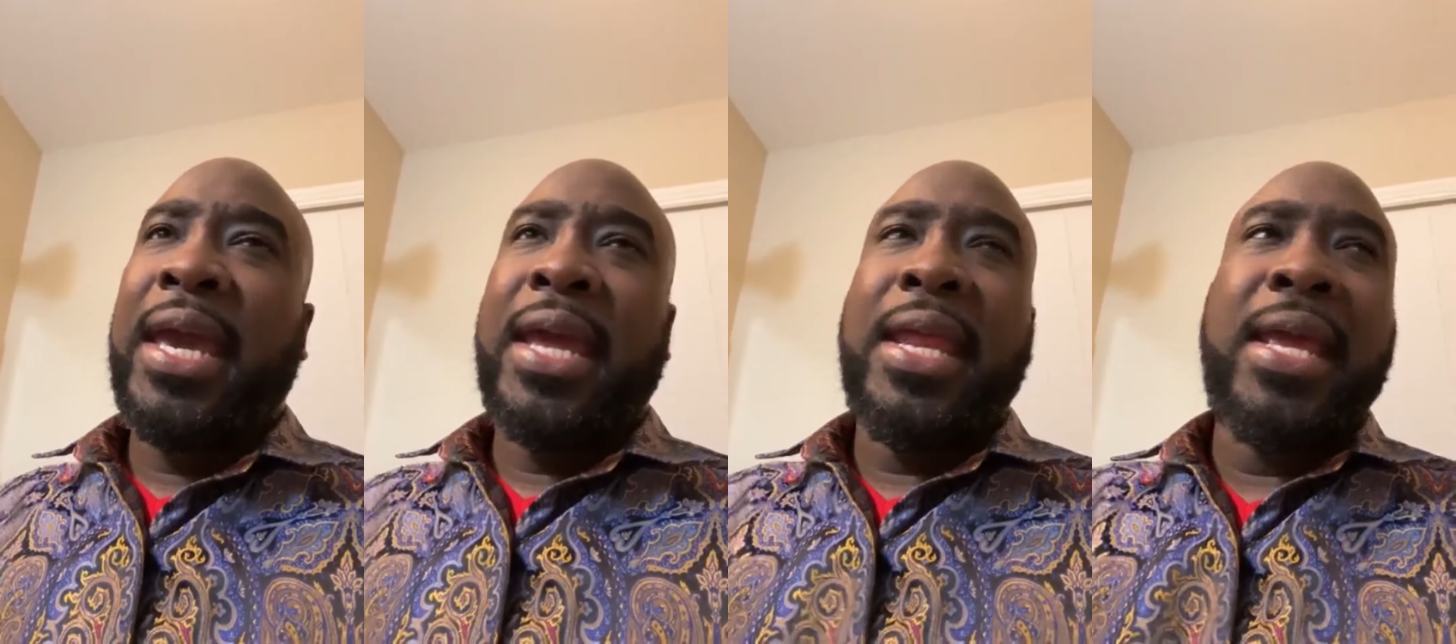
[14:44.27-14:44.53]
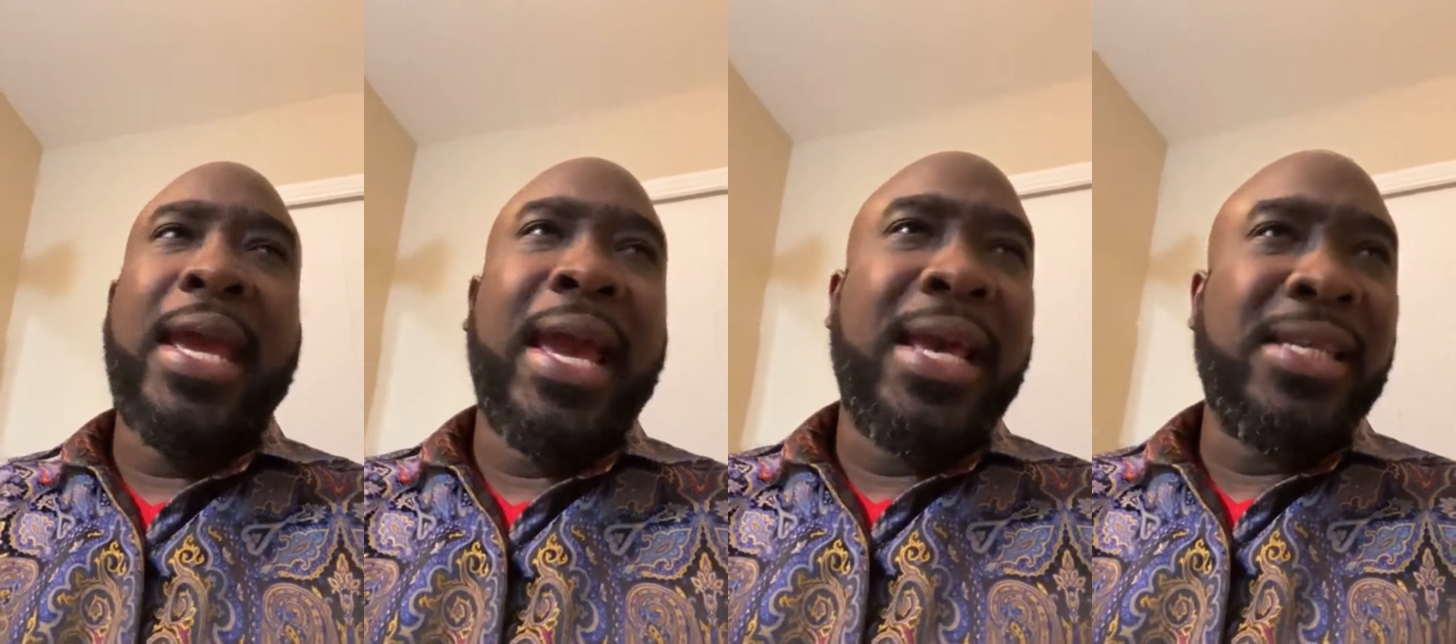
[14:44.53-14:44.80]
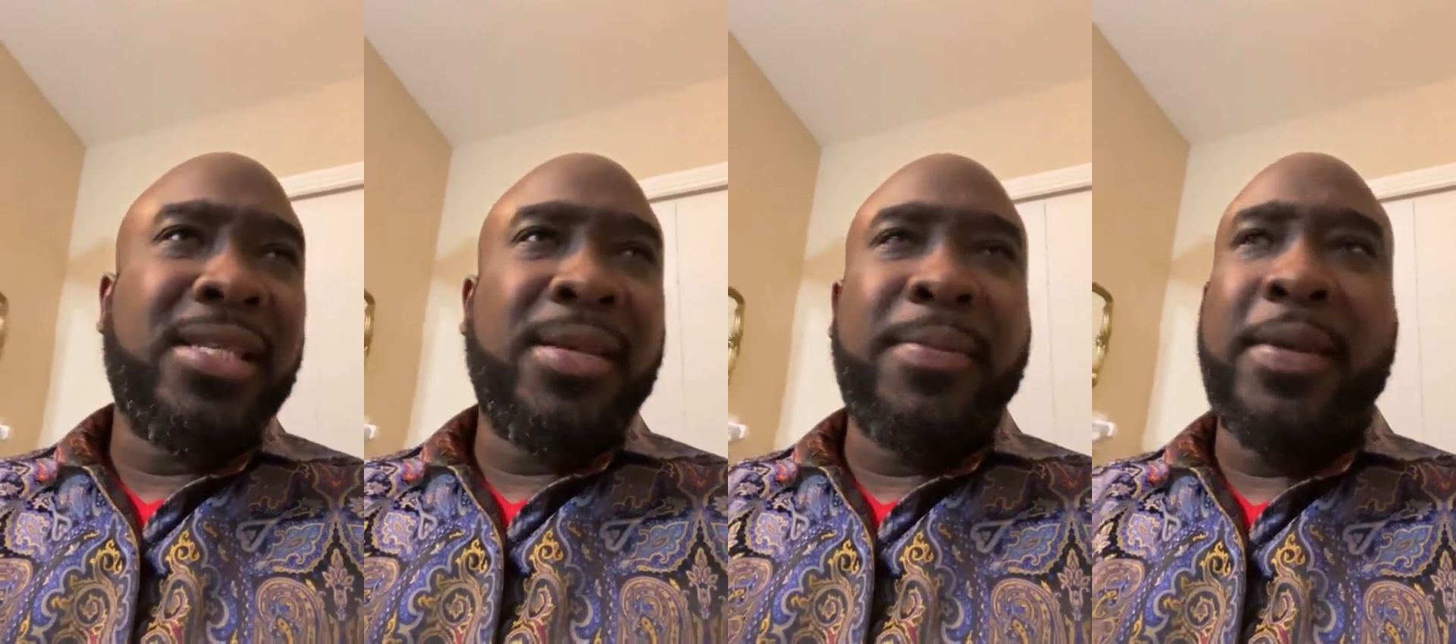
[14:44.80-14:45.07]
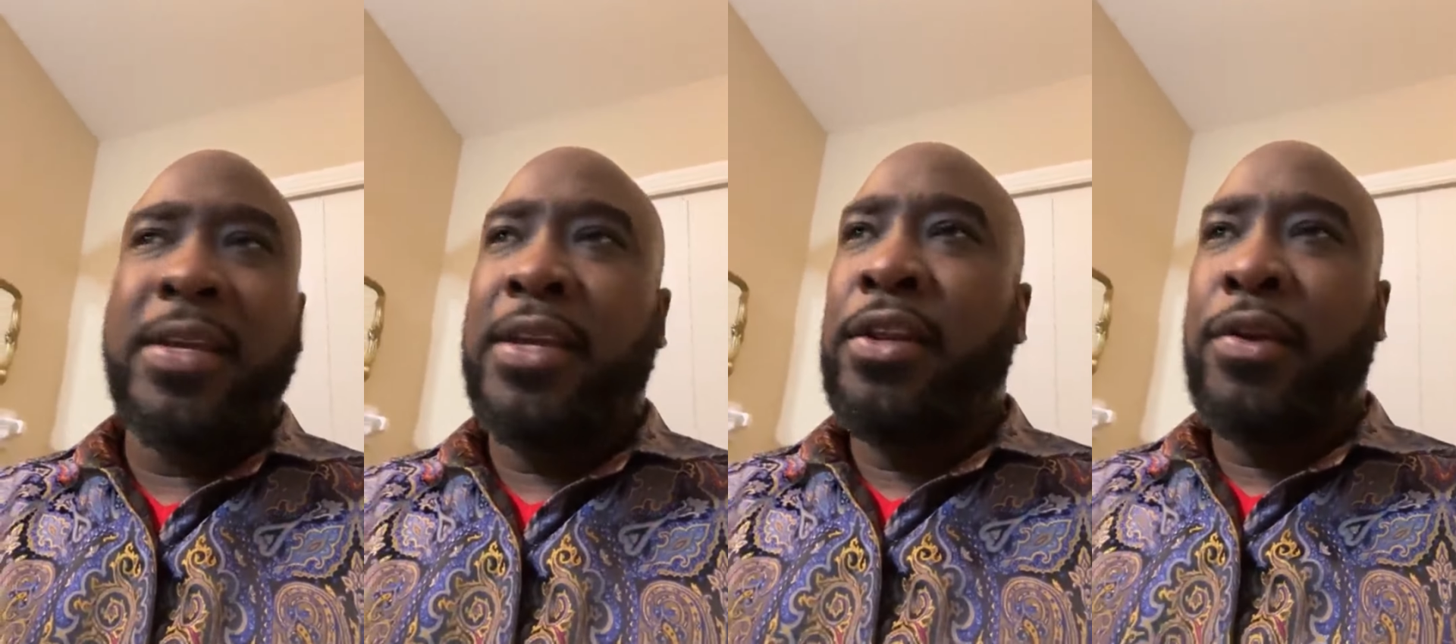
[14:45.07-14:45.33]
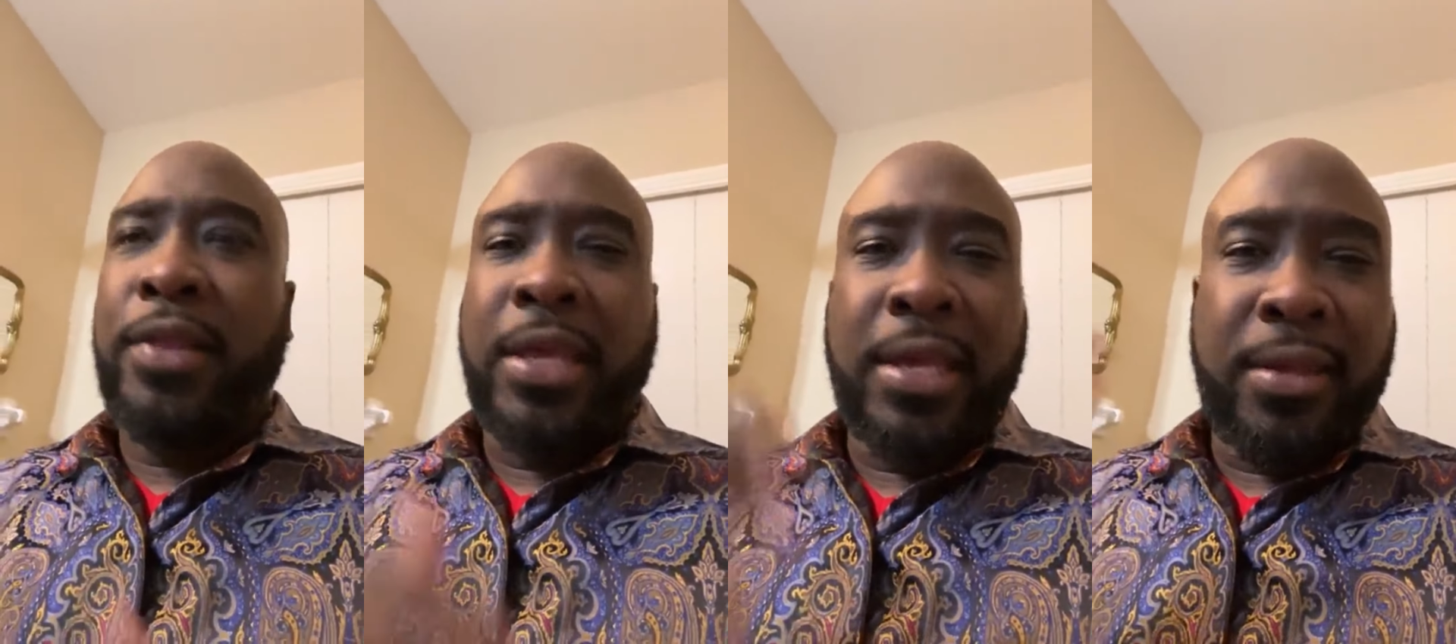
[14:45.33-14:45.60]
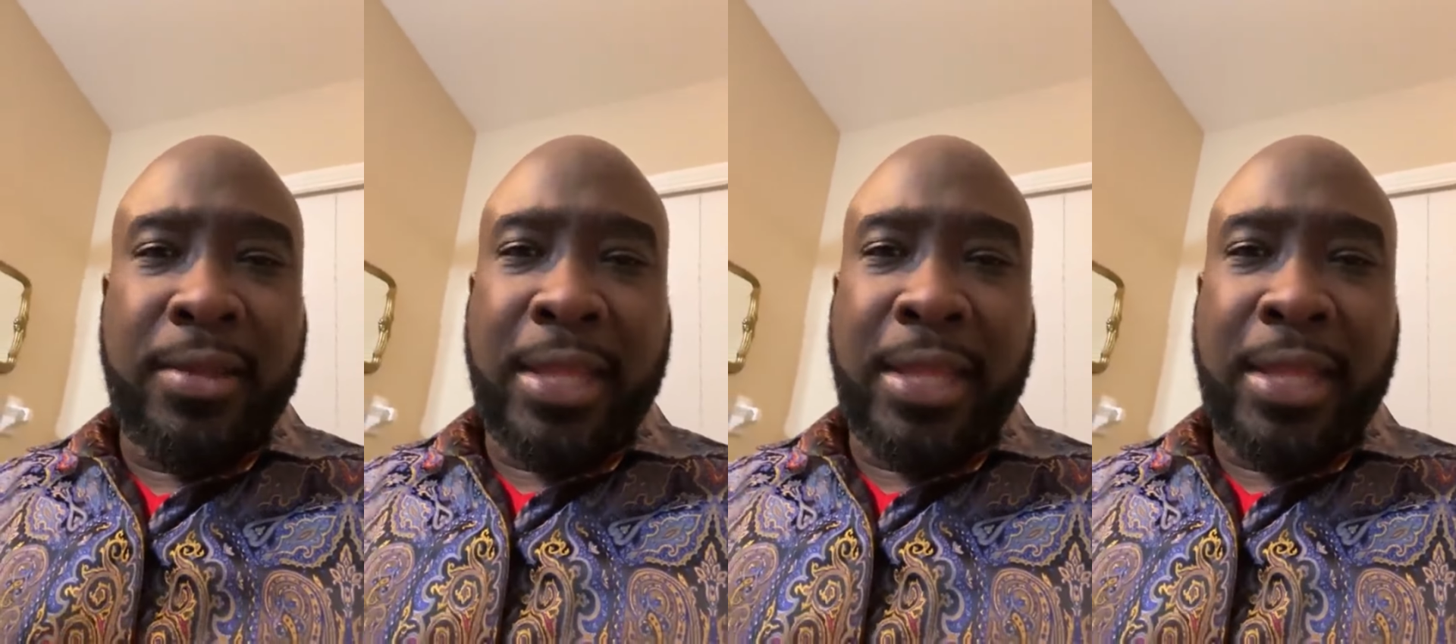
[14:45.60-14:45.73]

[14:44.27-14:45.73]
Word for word: And he asked them, you know, they,